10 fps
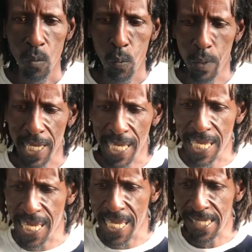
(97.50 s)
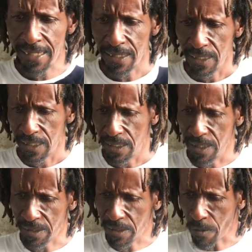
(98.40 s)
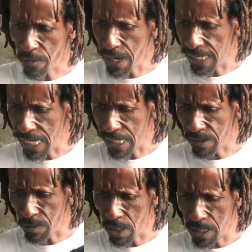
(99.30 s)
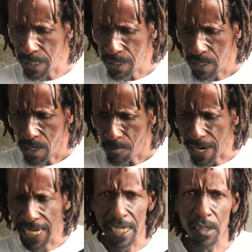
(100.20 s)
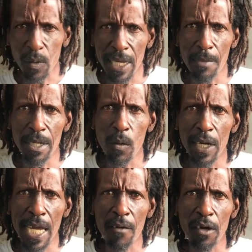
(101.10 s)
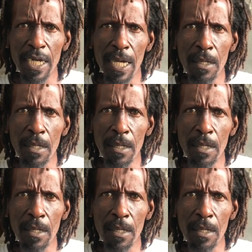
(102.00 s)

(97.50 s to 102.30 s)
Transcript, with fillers: Wait, This stuff real nice, but Buy this one, I'm the one I wanna.